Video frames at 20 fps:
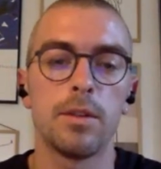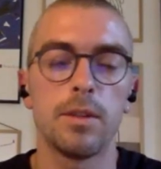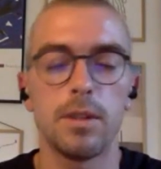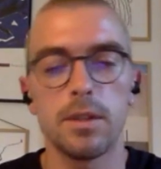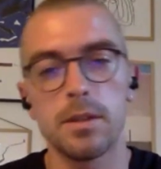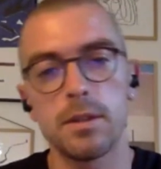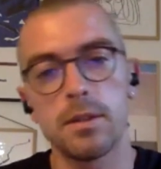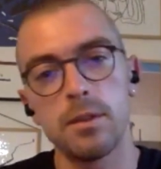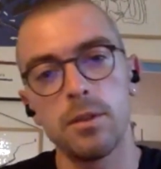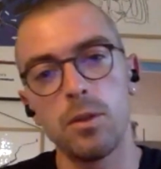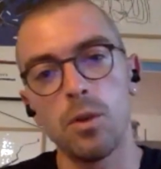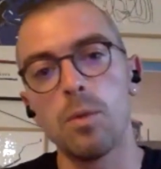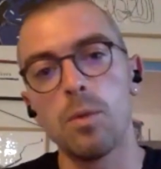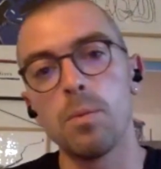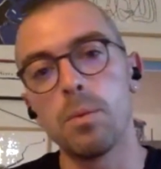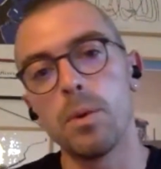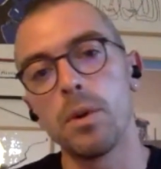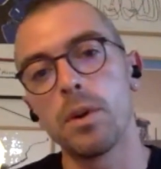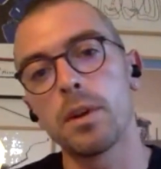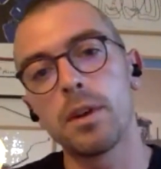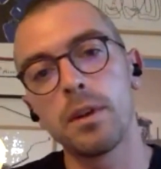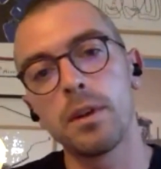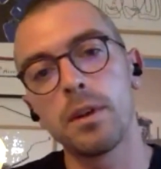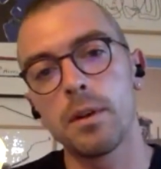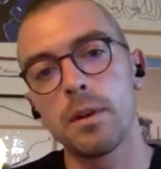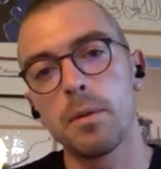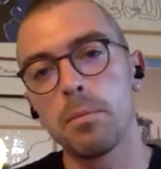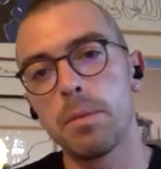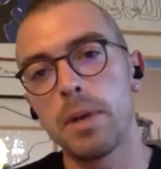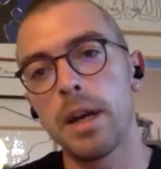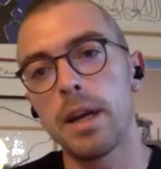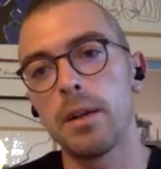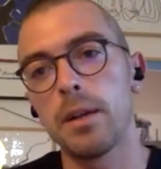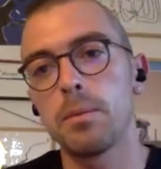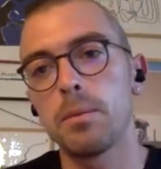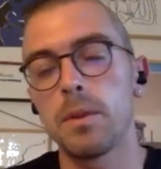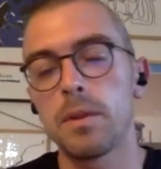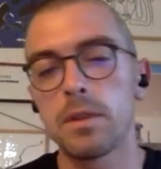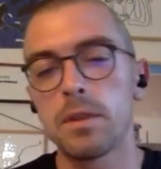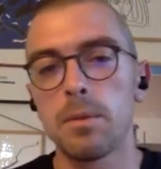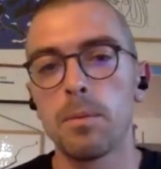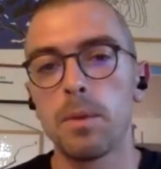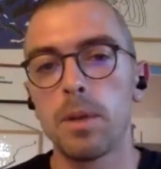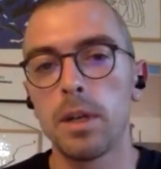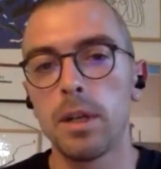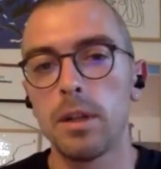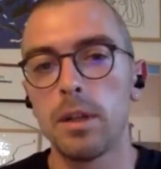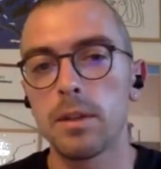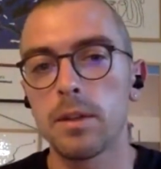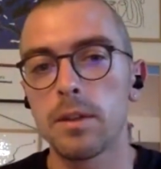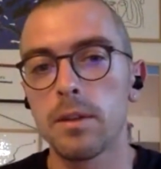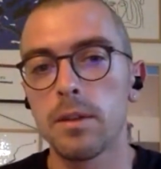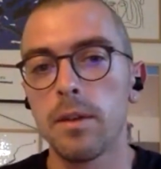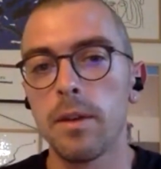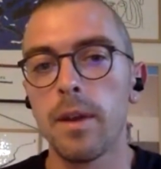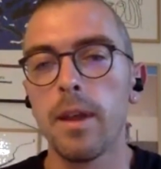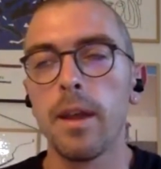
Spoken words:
just your work combined with someone else.